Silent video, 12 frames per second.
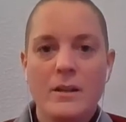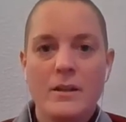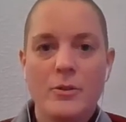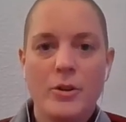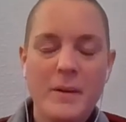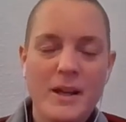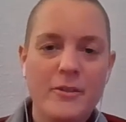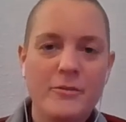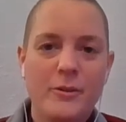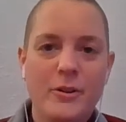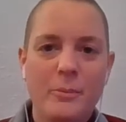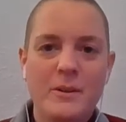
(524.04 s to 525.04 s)
going back and
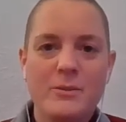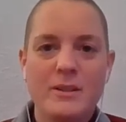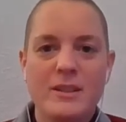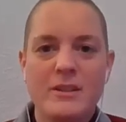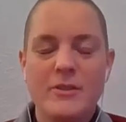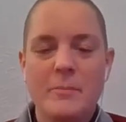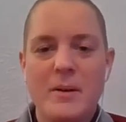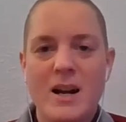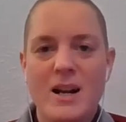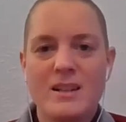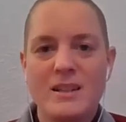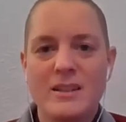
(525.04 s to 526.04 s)
forth between the different
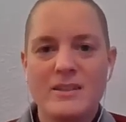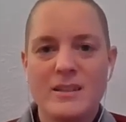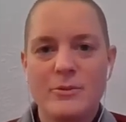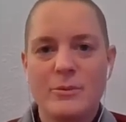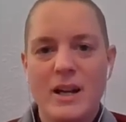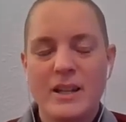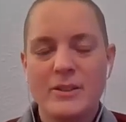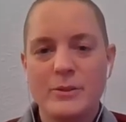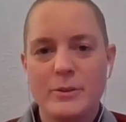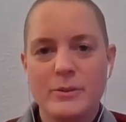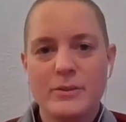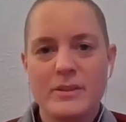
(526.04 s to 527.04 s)
parties and trying
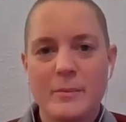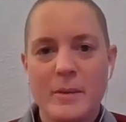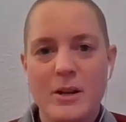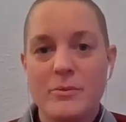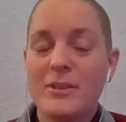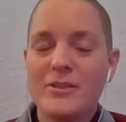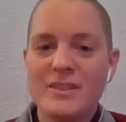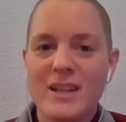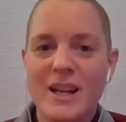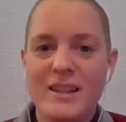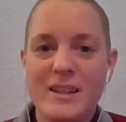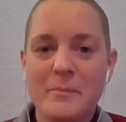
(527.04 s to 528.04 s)
to somehow
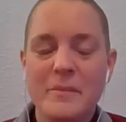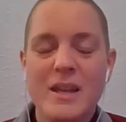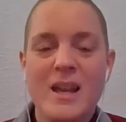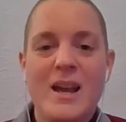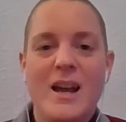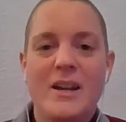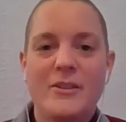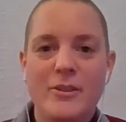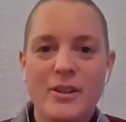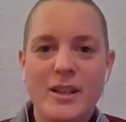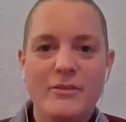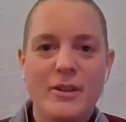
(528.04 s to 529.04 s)
reconcile them. And
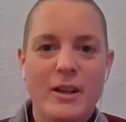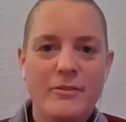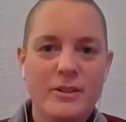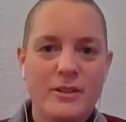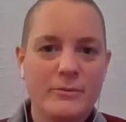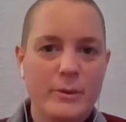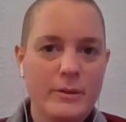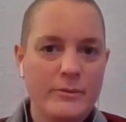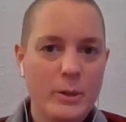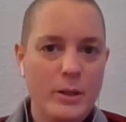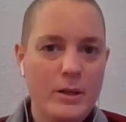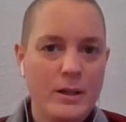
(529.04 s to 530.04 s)
all our efforts
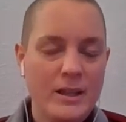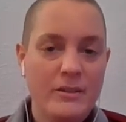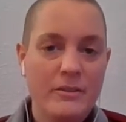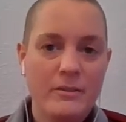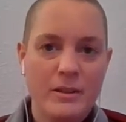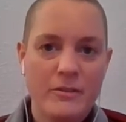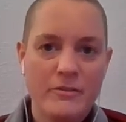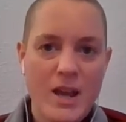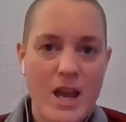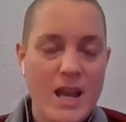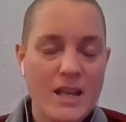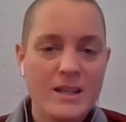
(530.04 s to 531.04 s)
were in
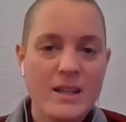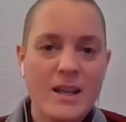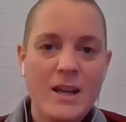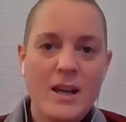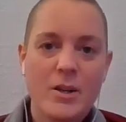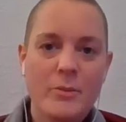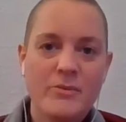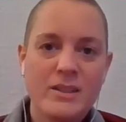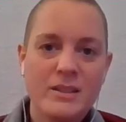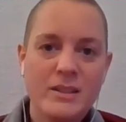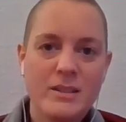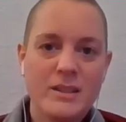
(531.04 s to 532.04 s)
vain. And
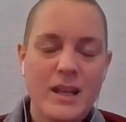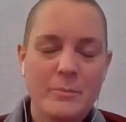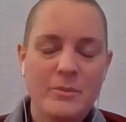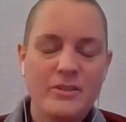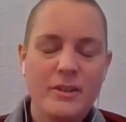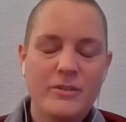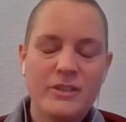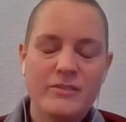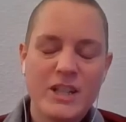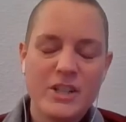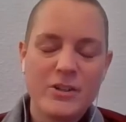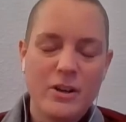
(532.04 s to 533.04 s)
obviously the atmosphere was
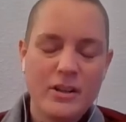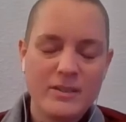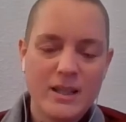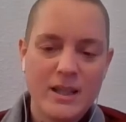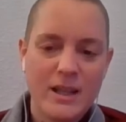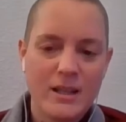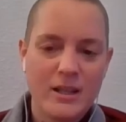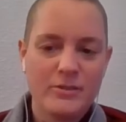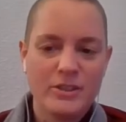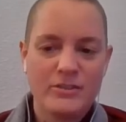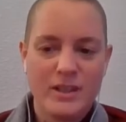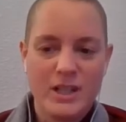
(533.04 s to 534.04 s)
very toxic and it
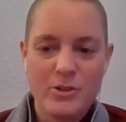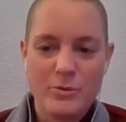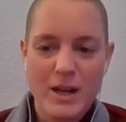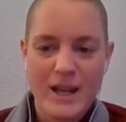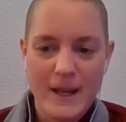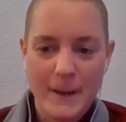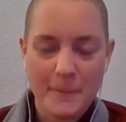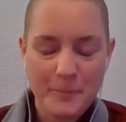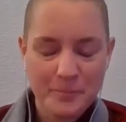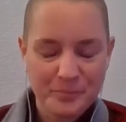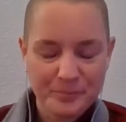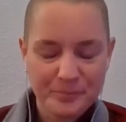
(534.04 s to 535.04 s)
was very draining.